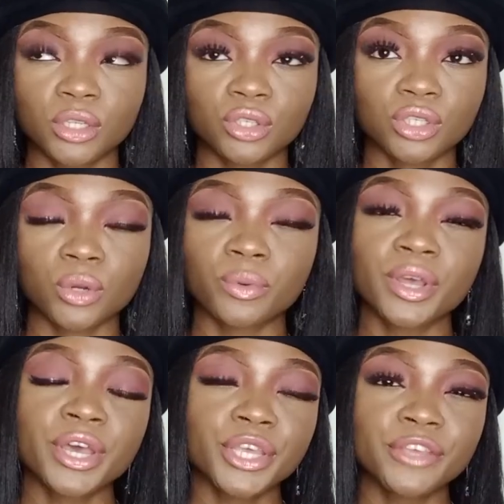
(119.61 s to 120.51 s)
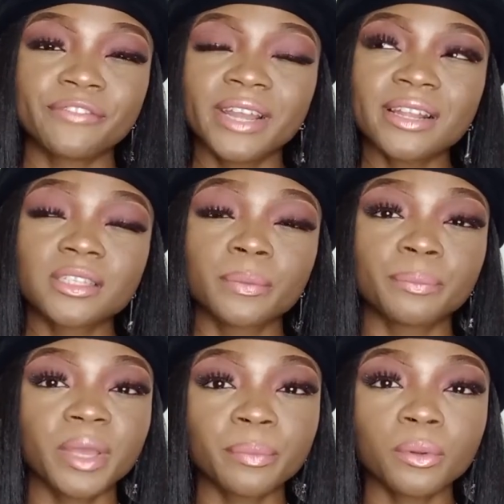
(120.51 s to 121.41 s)
And so you find that
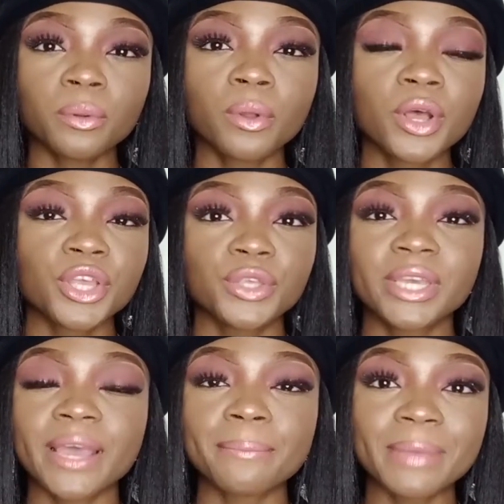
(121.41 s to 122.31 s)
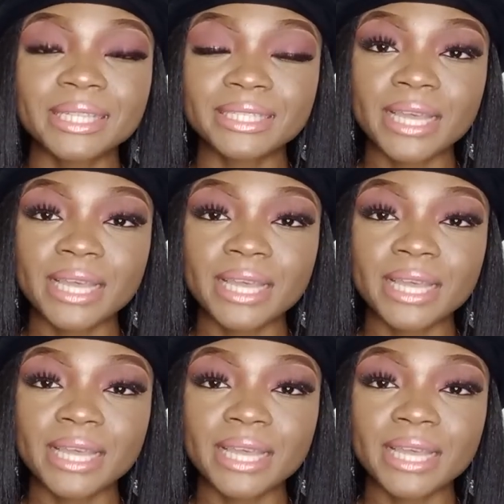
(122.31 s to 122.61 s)
some people, you can meet